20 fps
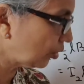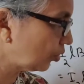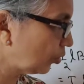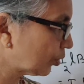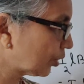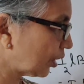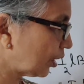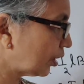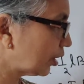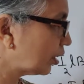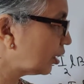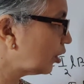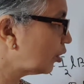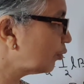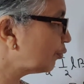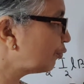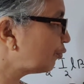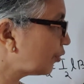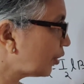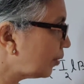Okay,
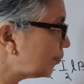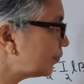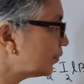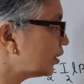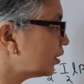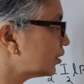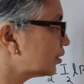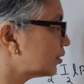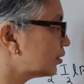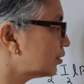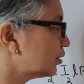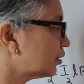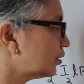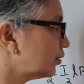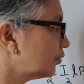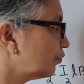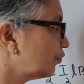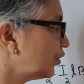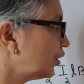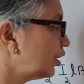now from this
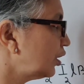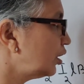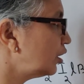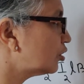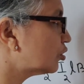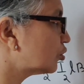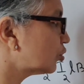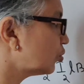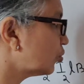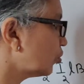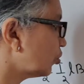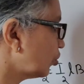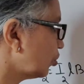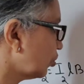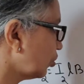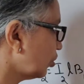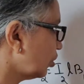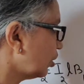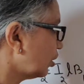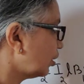we need to
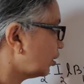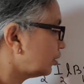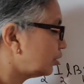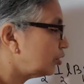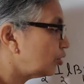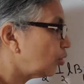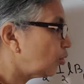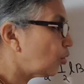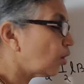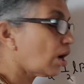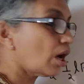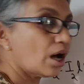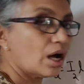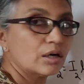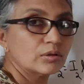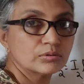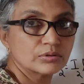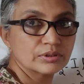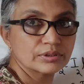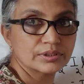know
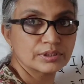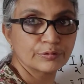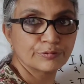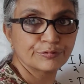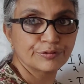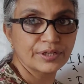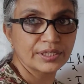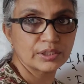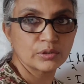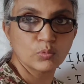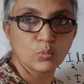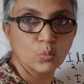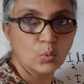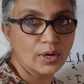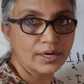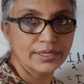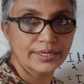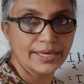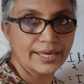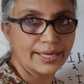how to define
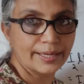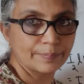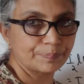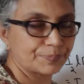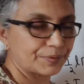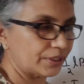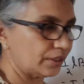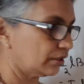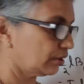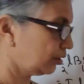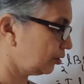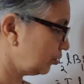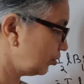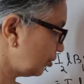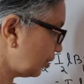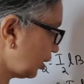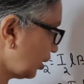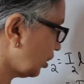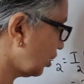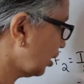1 ampere.
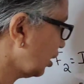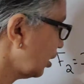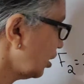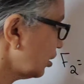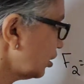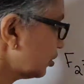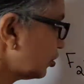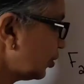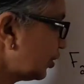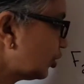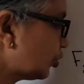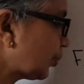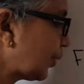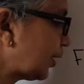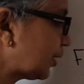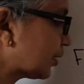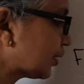Okay, so in